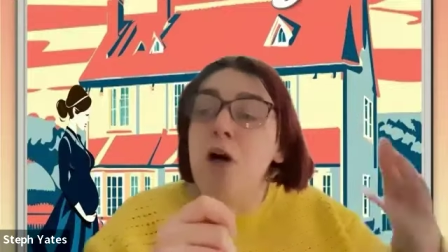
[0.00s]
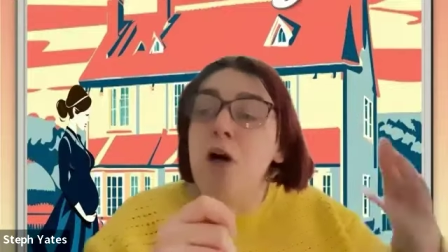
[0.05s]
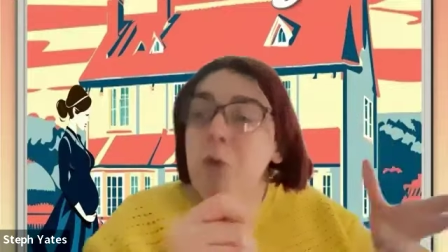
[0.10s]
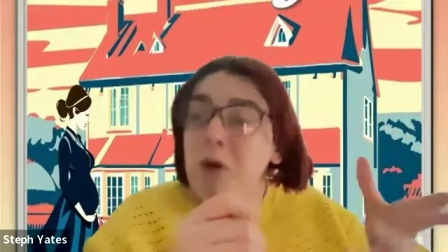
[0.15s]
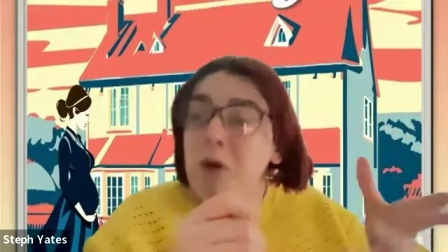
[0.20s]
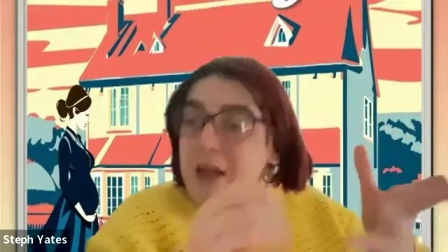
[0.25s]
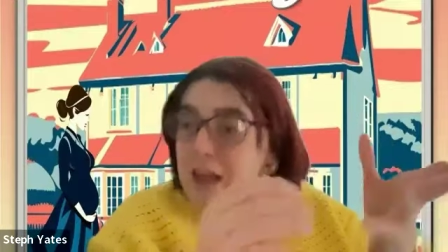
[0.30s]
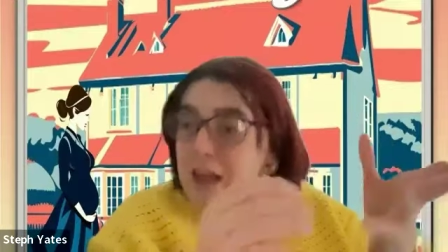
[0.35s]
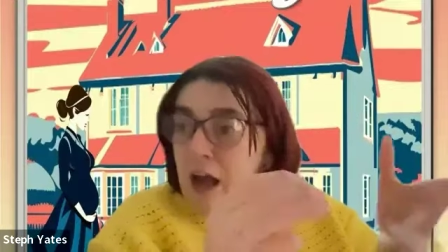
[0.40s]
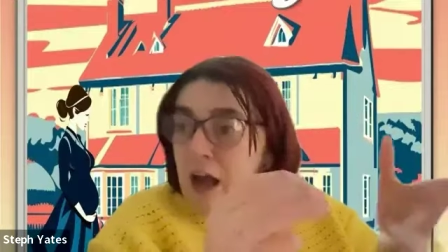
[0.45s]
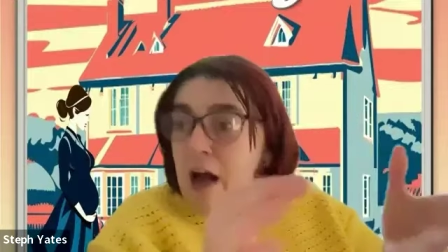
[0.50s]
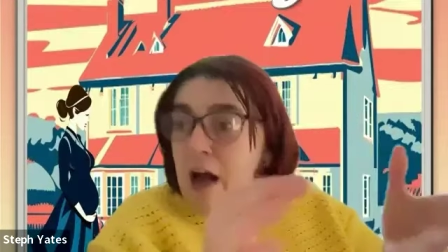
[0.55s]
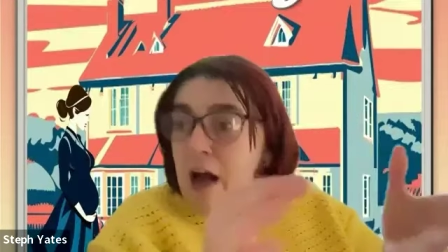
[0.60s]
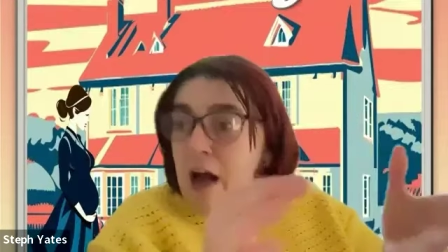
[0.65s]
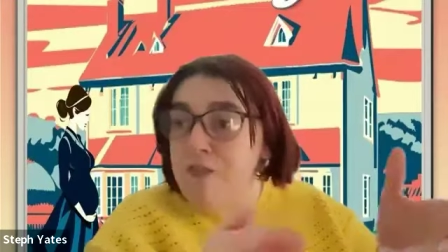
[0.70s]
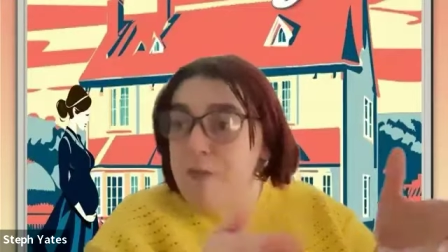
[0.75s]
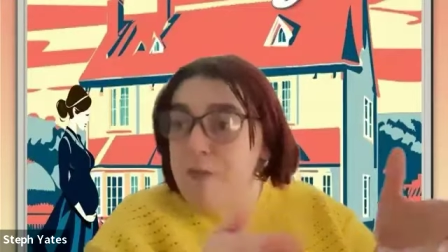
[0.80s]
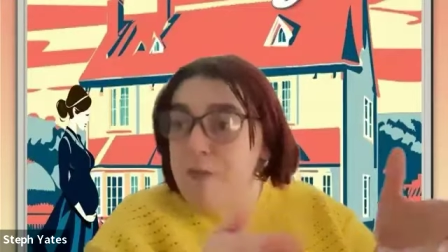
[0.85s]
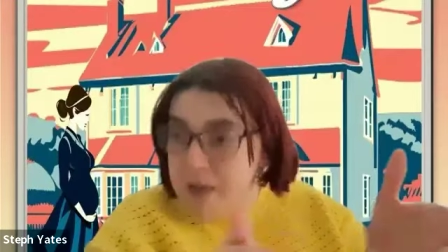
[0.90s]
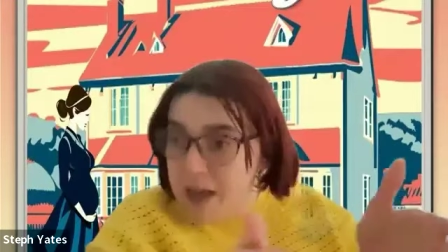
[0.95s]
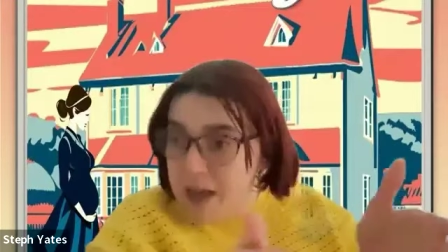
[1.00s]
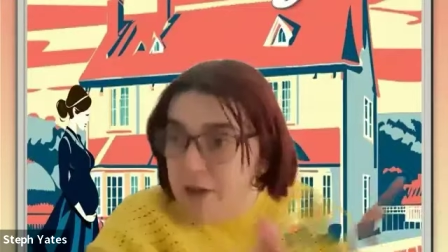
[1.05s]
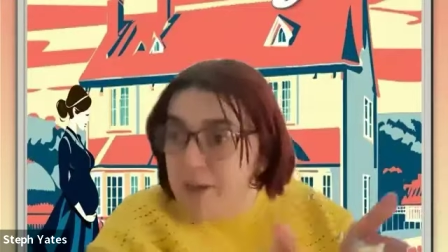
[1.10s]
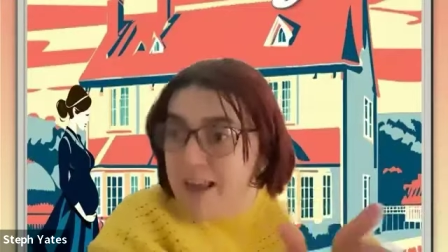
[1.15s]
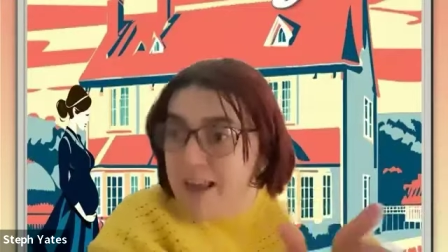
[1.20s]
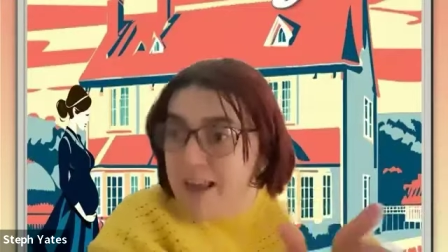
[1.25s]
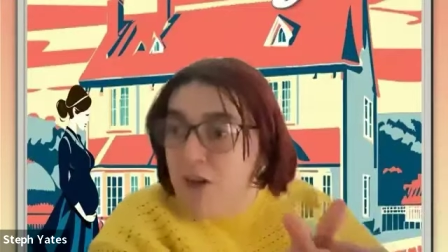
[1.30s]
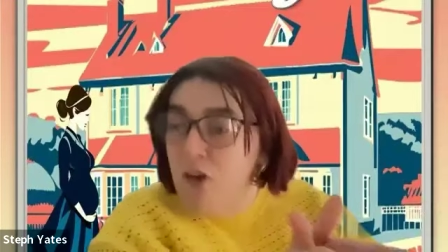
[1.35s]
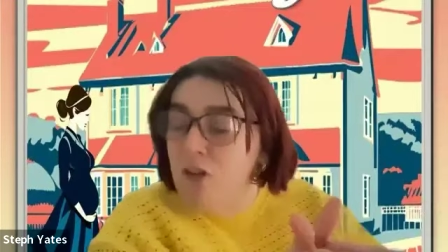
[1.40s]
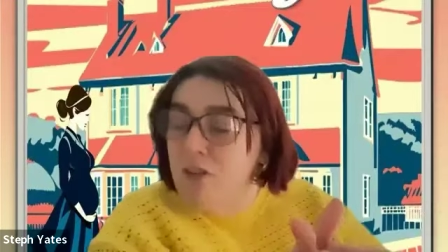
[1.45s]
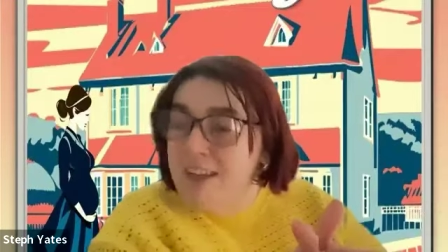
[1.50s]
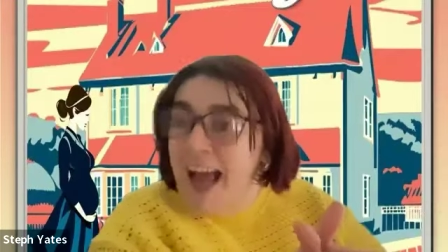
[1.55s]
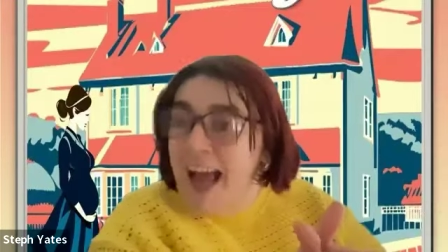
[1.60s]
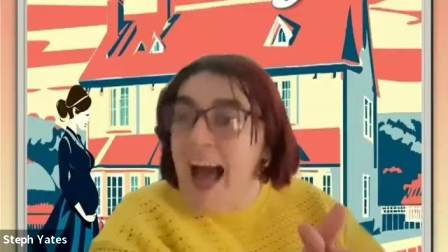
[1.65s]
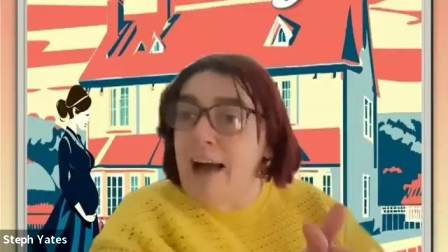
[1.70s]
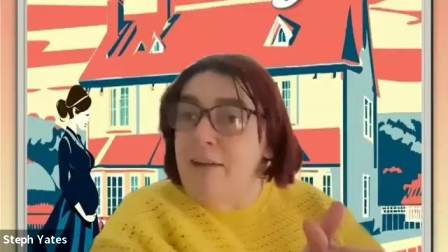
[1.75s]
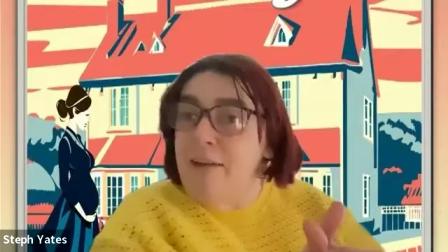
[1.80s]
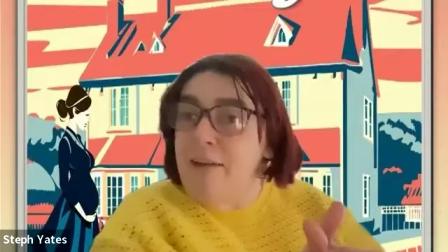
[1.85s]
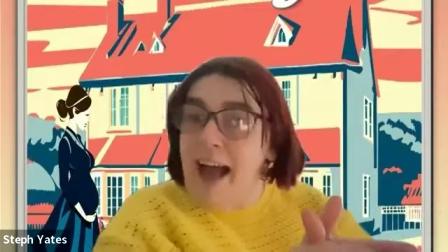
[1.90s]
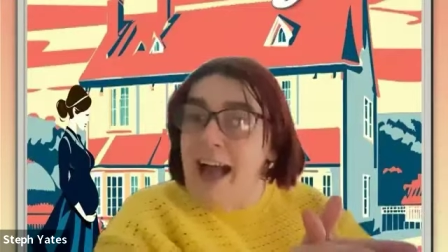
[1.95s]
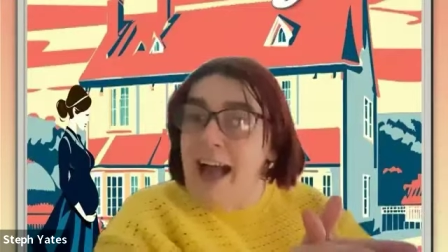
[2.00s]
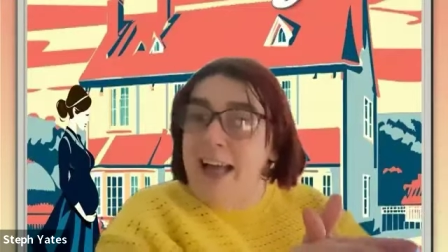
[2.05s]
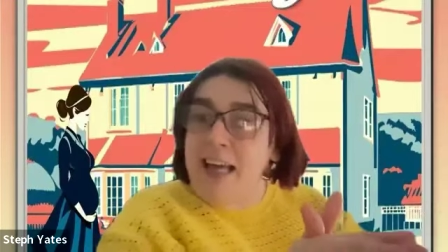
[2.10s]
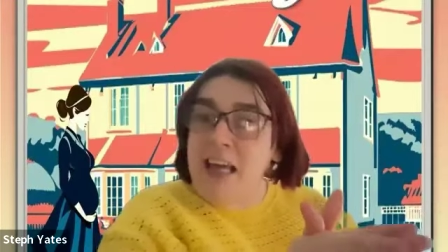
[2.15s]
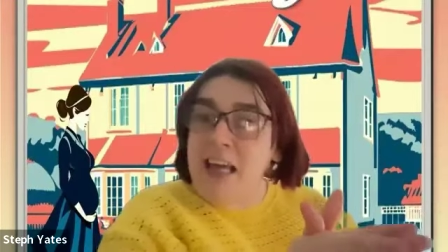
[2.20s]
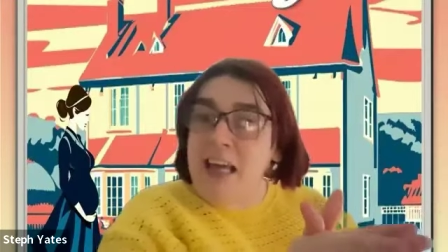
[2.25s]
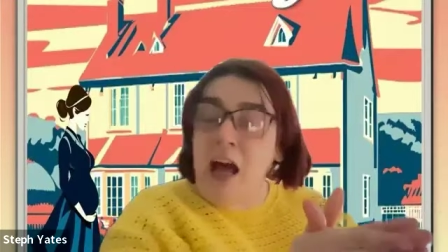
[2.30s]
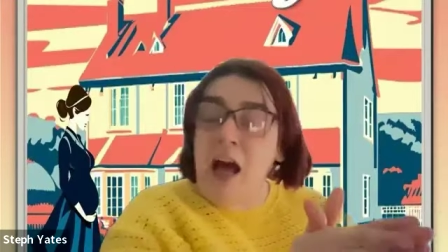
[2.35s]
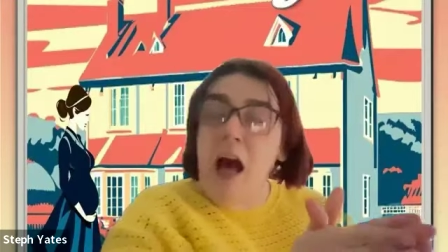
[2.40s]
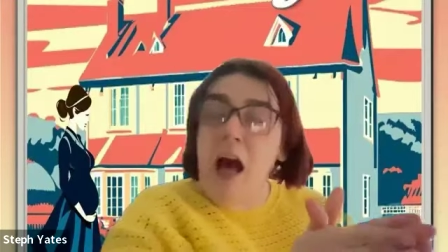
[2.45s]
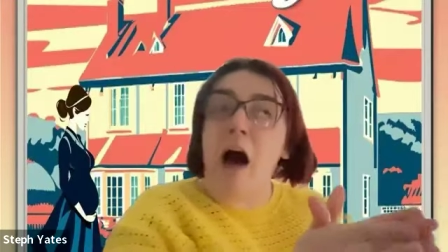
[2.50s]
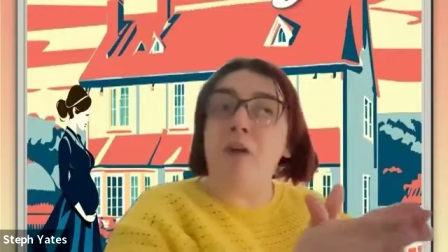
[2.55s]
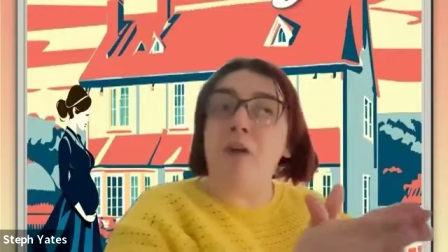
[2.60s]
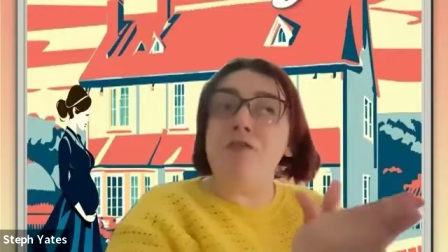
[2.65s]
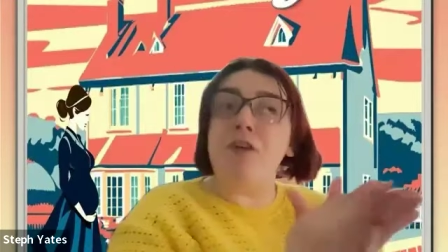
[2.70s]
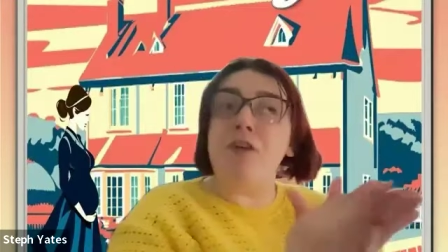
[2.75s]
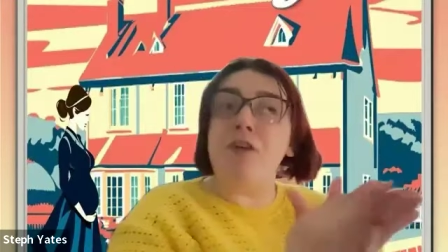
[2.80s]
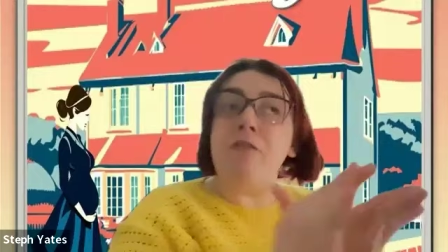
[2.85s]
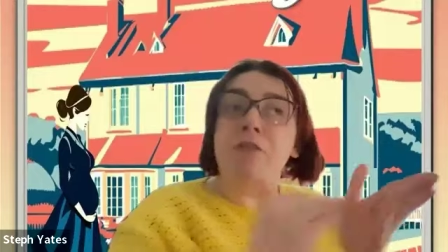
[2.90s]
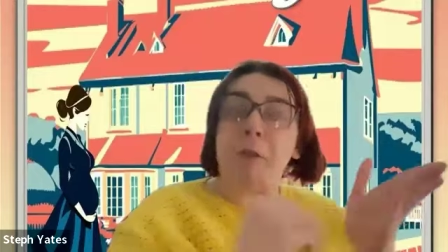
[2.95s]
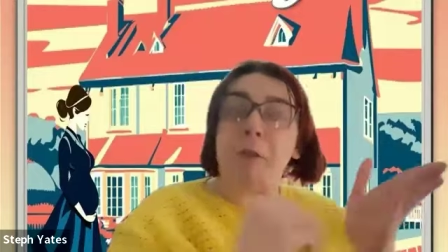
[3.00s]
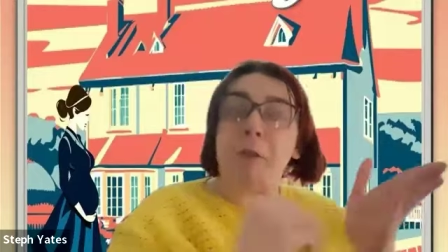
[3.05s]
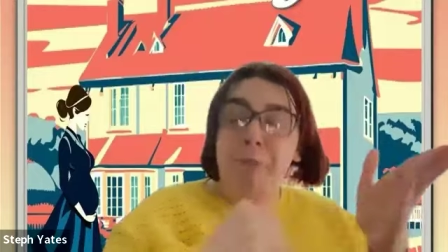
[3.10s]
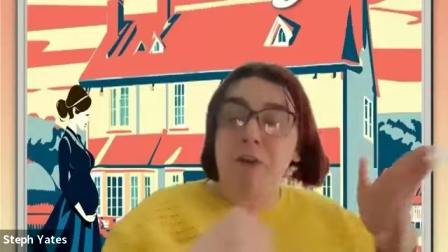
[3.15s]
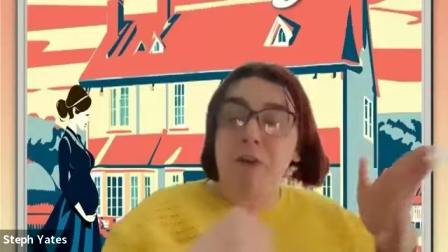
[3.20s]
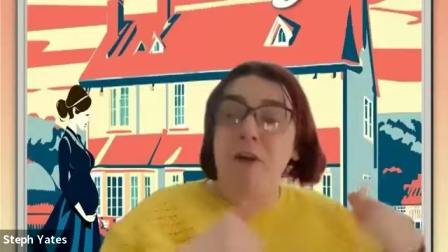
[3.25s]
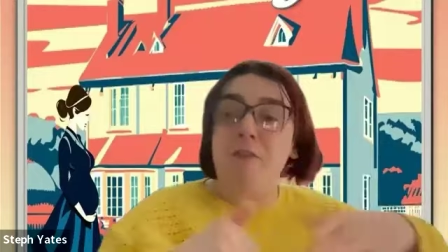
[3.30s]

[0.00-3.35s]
was uh, the musical director of the